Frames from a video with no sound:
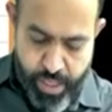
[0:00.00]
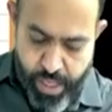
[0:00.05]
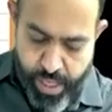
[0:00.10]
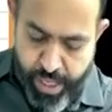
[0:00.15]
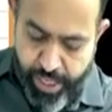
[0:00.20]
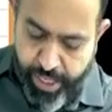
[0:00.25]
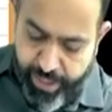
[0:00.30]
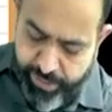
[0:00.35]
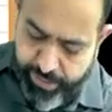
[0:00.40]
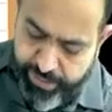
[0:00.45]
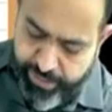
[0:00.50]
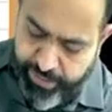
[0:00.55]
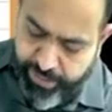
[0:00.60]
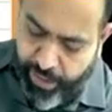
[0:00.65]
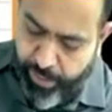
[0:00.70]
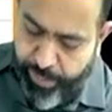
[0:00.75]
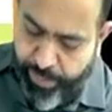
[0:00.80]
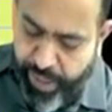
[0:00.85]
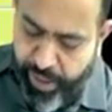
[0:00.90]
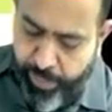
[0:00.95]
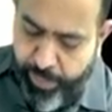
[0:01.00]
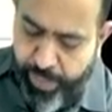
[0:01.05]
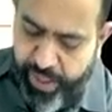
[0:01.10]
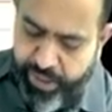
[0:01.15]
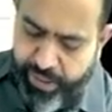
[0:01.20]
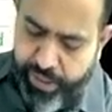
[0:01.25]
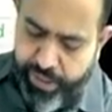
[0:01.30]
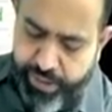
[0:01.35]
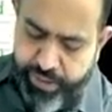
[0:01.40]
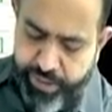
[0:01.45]
And this
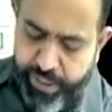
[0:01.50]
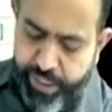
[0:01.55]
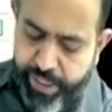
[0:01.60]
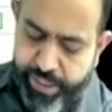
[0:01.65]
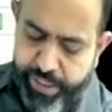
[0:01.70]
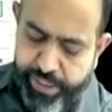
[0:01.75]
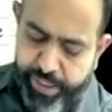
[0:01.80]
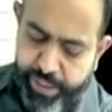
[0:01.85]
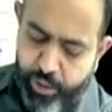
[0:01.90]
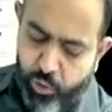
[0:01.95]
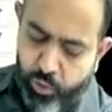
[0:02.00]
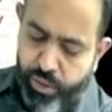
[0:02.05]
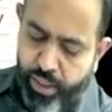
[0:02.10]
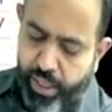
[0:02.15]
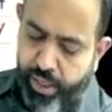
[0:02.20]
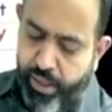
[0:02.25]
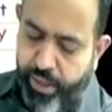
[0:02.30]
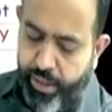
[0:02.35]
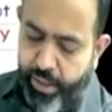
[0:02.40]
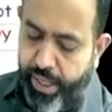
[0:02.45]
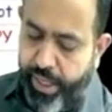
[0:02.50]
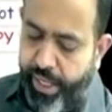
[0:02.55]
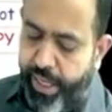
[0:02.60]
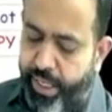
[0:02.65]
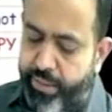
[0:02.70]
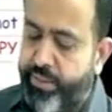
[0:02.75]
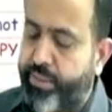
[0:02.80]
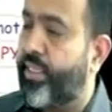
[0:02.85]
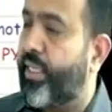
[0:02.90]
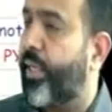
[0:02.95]
amendment is related to the
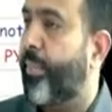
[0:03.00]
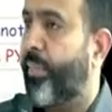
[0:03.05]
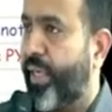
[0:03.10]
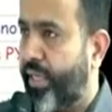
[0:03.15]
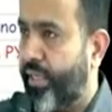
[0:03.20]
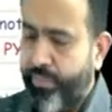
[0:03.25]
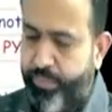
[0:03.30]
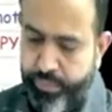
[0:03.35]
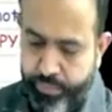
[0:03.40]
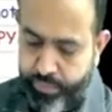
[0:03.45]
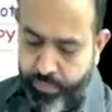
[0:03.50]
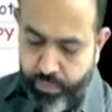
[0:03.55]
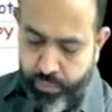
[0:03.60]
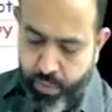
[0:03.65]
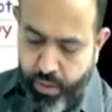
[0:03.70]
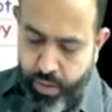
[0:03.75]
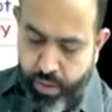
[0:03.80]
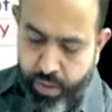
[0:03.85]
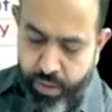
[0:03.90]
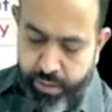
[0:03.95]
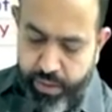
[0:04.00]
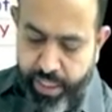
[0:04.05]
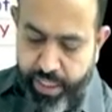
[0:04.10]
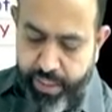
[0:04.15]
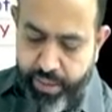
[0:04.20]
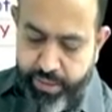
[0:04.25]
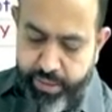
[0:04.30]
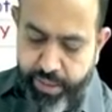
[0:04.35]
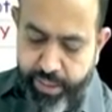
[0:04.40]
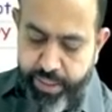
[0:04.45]
SME, that
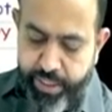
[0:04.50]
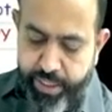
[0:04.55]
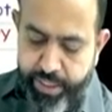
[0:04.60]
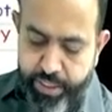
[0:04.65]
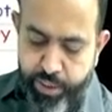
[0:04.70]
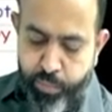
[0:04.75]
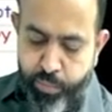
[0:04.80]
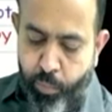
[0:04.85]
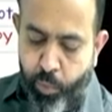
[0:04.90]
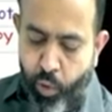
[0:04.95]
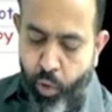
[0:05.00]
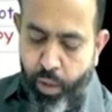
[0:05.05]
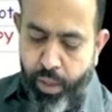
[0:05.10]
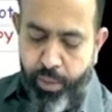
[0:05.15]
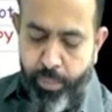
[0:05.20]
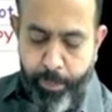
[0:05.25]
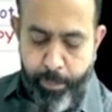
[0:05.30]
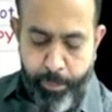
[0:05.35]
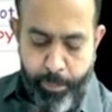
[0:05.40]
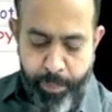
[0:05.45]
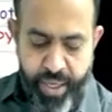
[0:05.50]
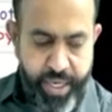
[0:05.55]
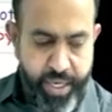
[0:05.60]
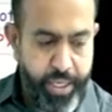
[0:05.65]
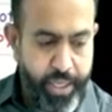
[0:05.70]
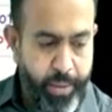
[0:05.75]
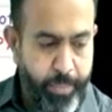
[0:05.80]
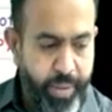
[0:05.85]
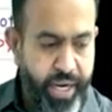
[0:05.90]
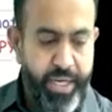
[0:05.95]
is the Small
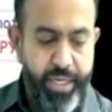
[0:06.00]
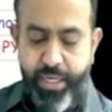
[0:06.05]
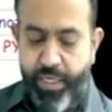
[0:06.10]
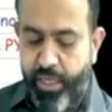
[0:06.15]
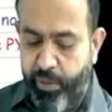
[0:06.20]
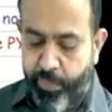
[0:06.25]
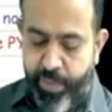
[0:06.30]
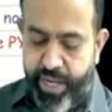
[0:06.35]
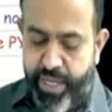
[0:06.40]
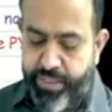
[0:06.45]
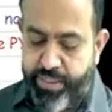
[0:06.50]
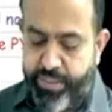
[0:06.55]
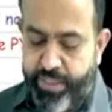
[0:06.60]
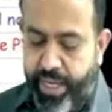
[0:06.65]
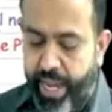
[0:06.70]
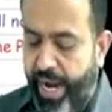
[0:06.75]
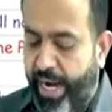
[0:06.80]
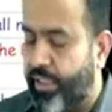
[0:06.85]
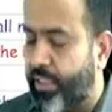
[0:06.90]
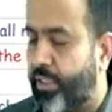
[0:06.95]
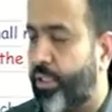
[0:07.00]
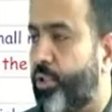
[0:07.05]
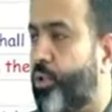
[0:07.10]
Medium Enterprise Act